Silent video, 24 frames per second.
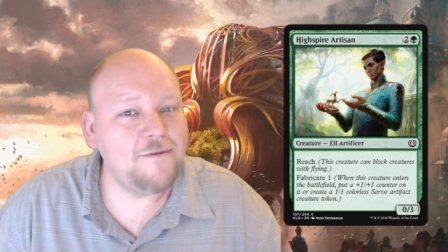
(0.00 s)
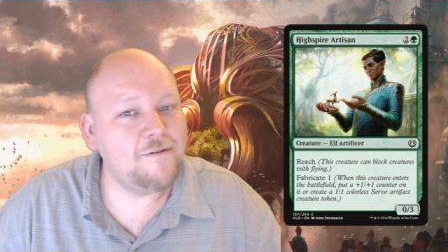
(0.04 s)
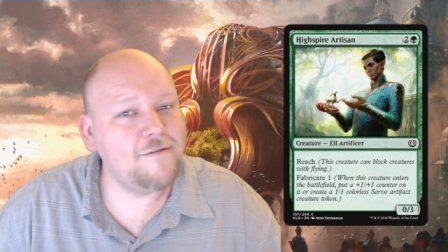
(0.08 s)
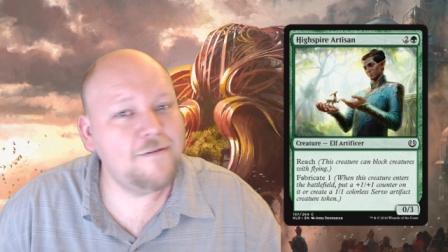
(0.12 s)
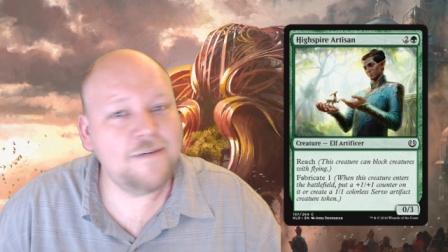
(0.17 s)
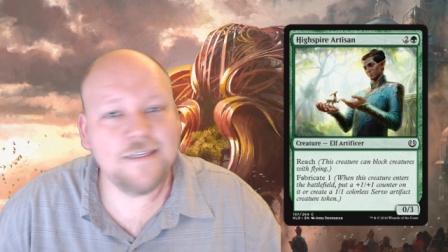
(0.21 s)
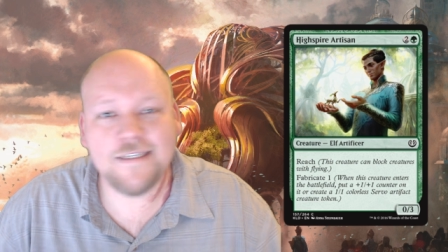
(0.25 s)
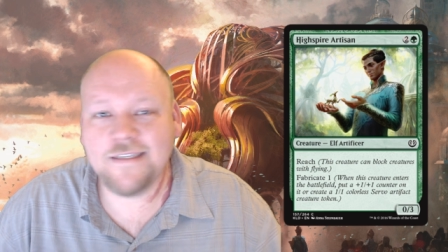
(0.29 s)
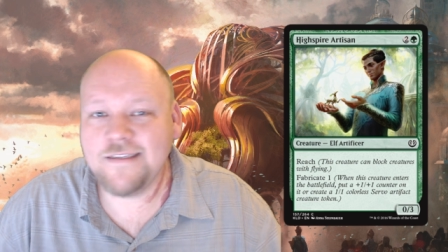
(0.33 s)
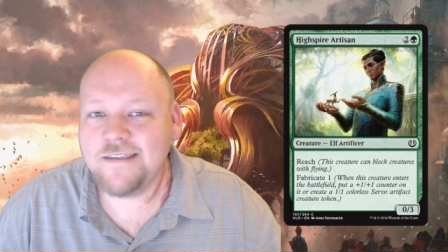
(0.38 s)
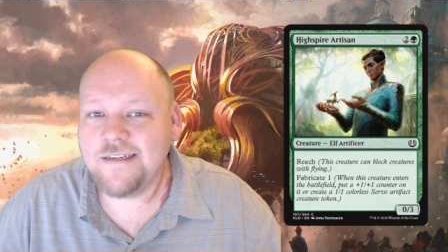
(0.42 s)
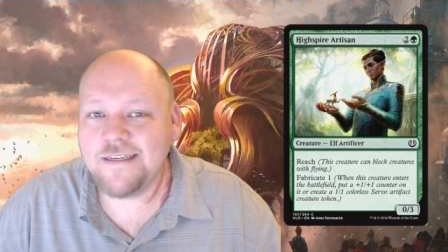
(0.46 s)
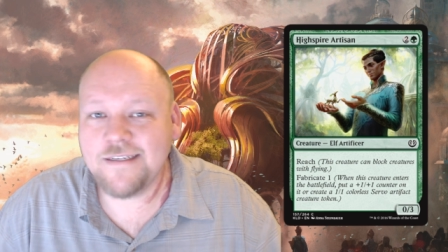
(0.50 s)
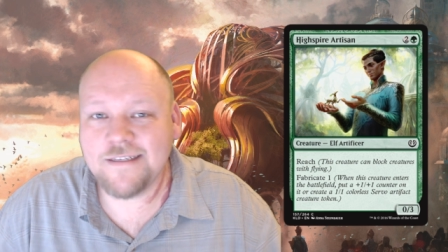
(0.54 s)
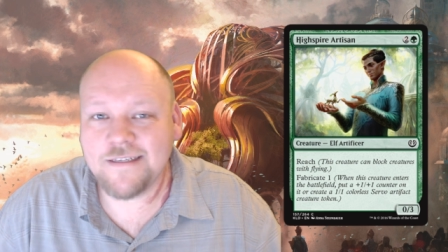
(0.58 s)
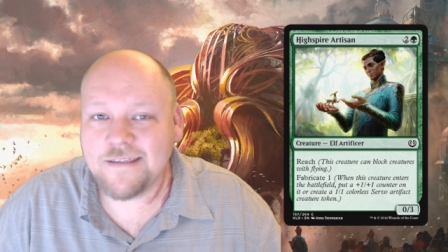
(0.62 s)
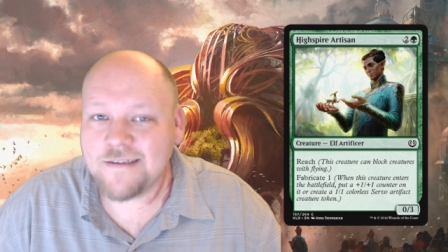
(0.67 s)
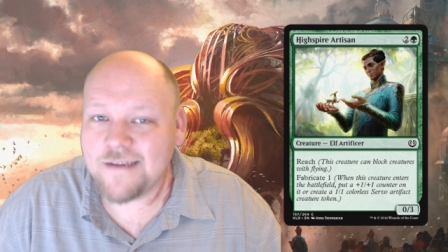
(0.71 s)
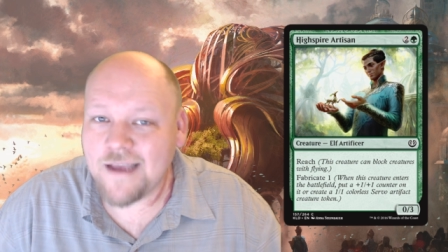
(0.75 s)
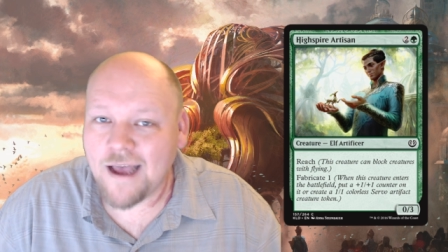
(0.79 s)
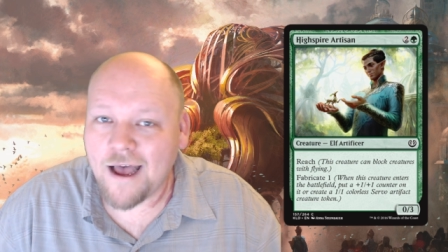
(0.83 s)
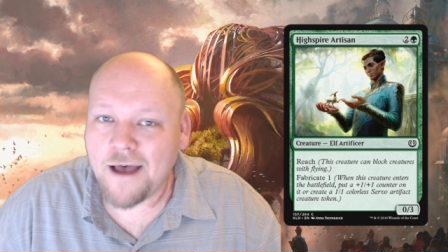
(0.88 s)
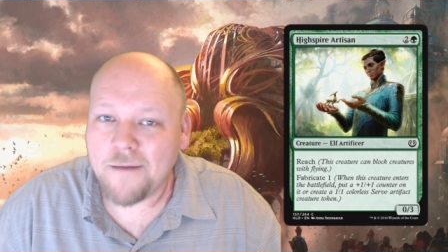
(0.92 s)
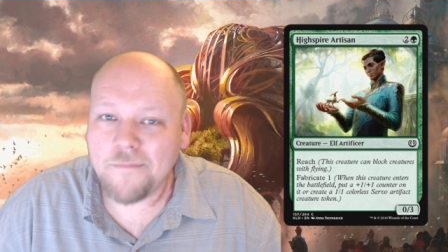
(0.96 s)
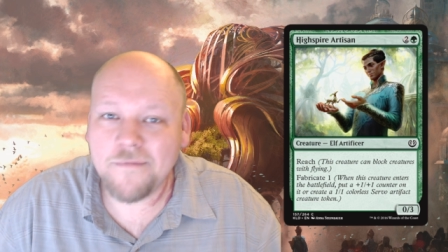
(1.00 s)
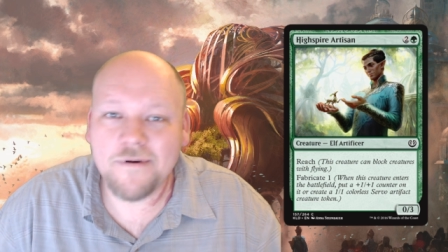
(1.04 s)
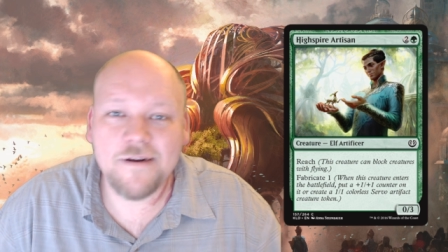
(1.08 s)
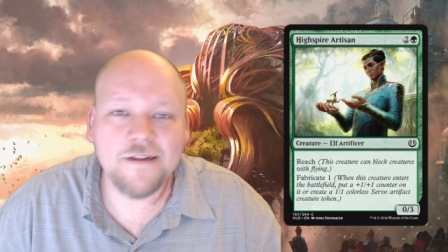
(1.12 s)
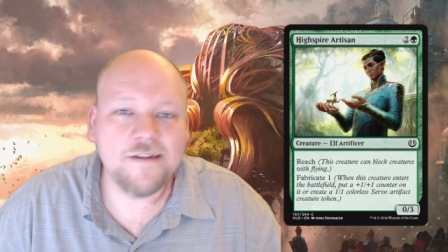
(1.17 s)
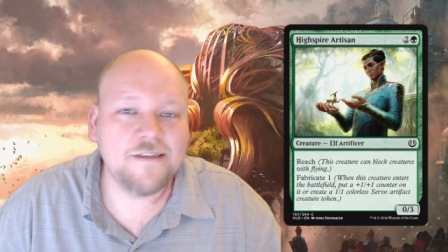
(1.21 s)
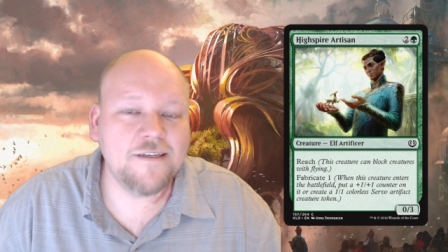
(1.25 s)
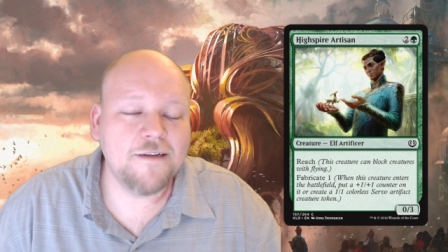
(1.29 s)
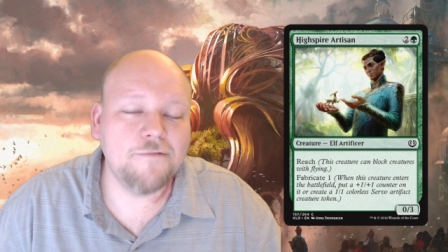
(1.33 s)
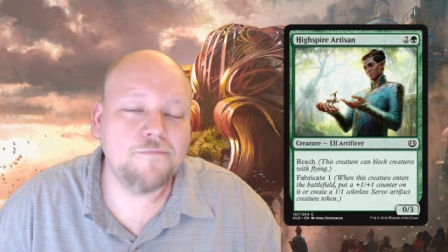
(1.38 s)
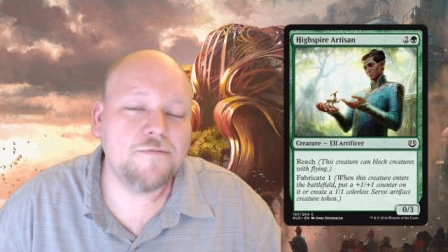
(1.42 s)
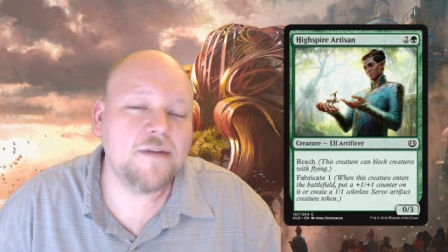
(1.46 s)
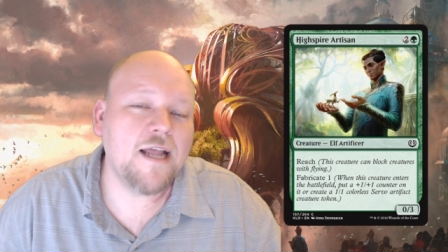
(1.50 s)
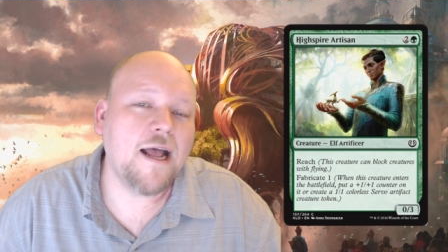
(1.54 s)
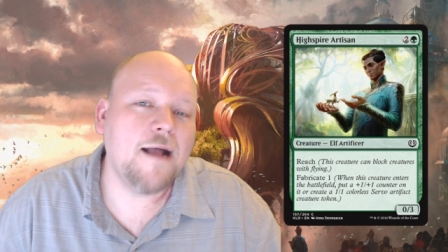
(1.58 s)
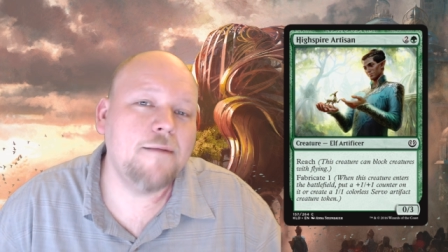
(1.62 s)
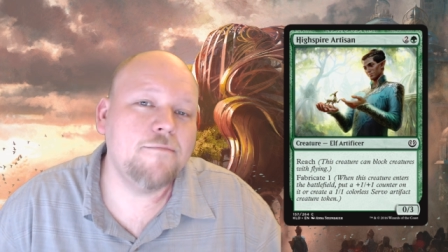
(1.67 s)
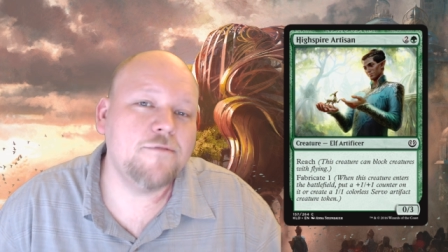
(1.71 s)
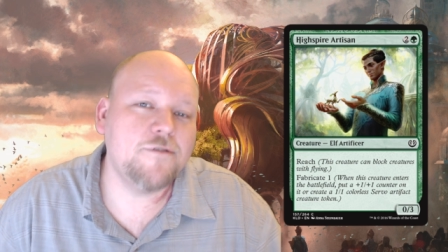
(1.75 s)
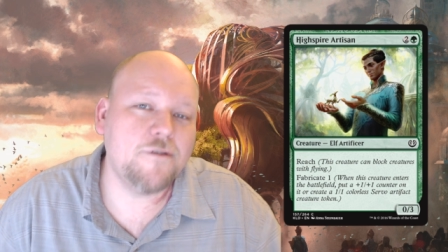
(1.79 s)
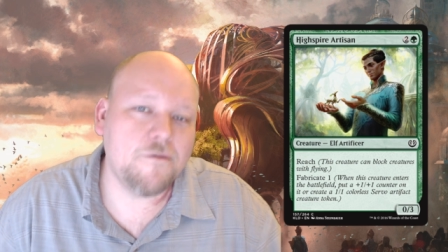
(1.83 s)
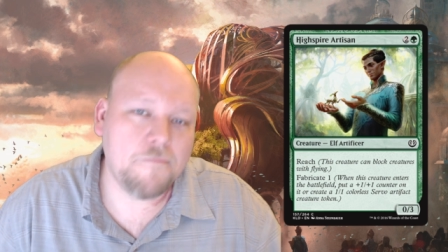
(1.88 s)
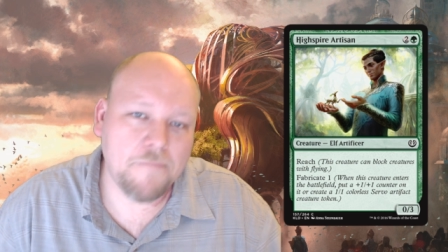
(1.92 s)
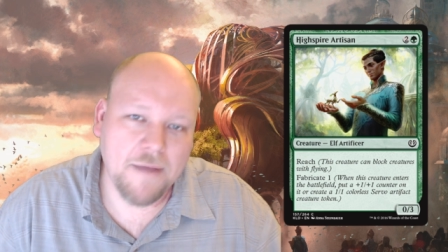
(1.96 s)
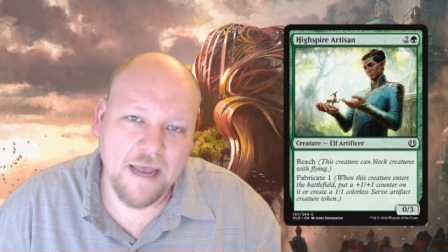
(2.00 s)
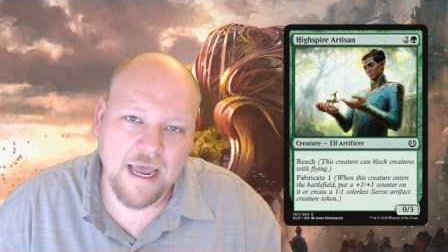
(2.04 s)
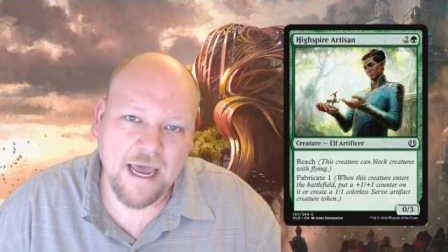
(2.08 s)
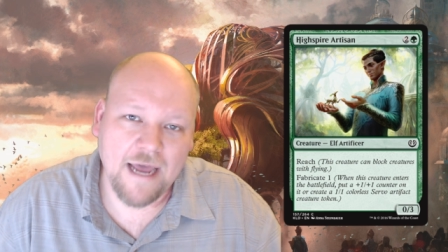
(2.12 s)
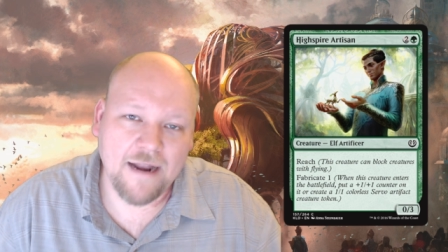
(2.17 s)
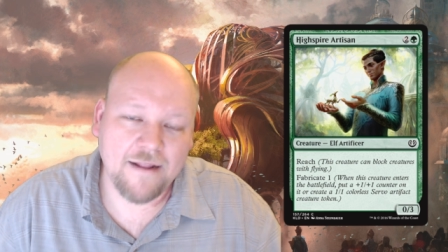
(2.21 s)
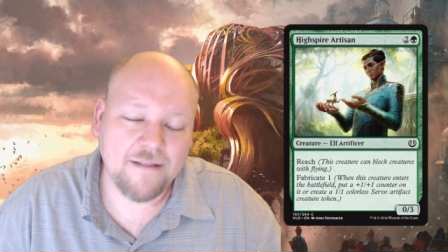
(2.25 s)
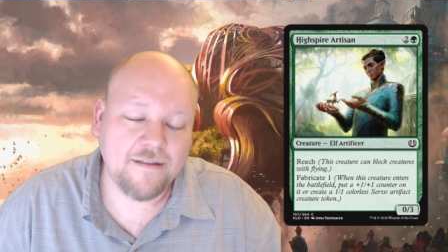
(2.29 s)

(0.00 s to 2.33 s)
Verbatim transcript: there's a reason this is common, and sometimes they're bad.